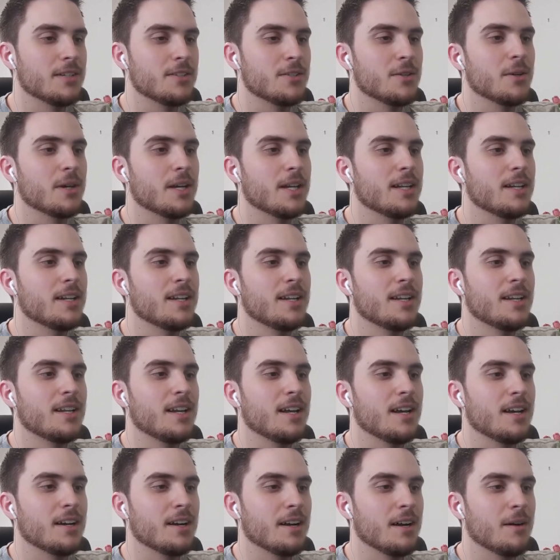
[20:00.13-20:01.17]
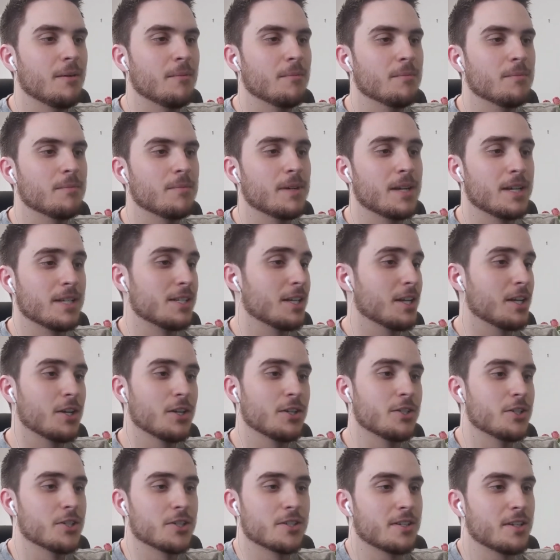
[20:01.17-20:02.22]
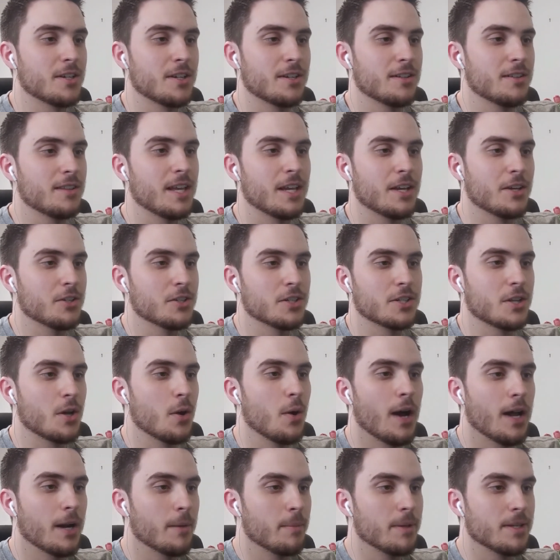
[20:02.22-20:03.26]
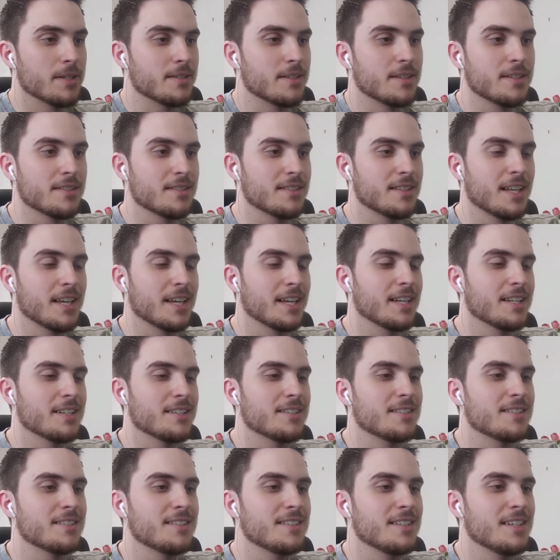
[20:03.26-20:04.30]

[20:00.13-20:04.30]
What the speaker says: into it. Cause they could just go out of business. Like it's,